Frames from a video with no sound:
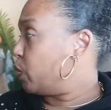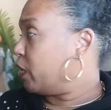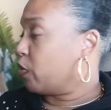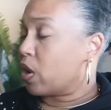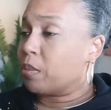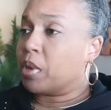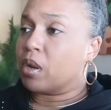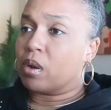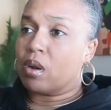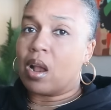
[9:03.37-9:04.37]
tree for up
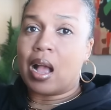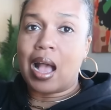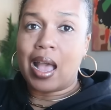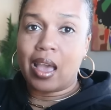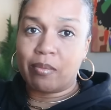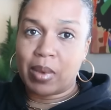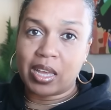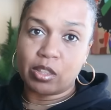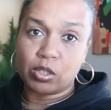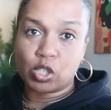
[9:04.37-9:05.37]
here. I have
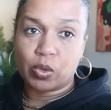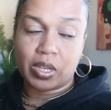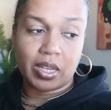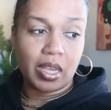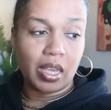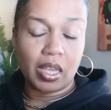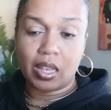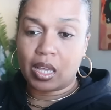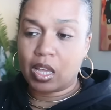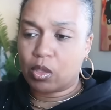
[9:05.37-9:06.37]
my other tree
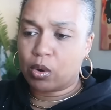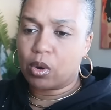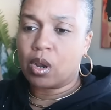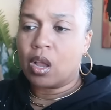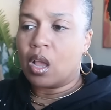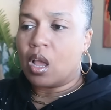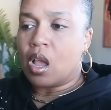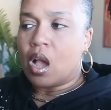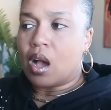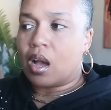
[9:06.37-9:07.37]
in the other
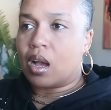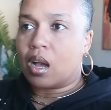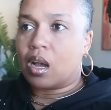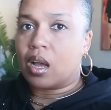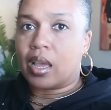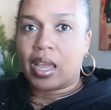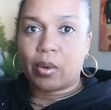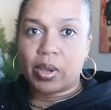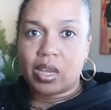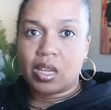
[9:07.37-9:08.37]
uh,
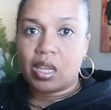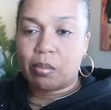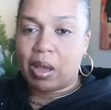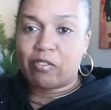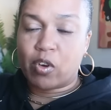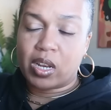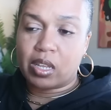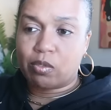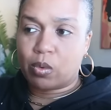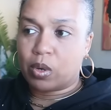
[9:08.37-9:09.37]
area in my front
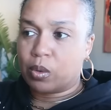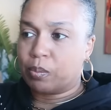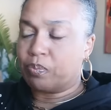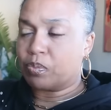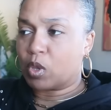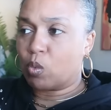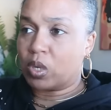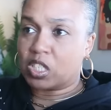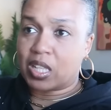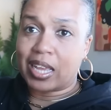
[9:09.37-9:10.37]
living room,
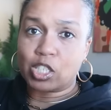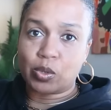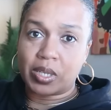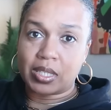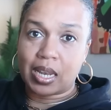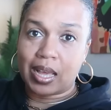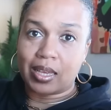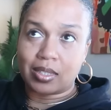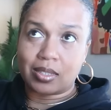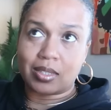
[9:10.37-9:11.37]
which that tree is
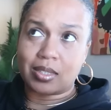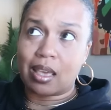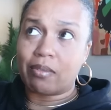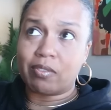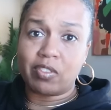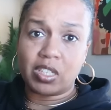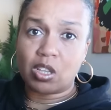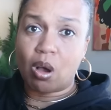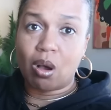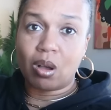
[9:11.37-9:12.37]
like seven feet
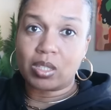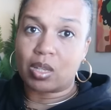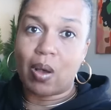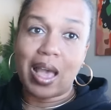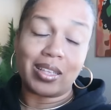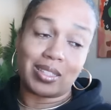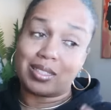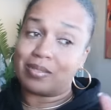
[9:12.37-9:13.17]
tall. So I,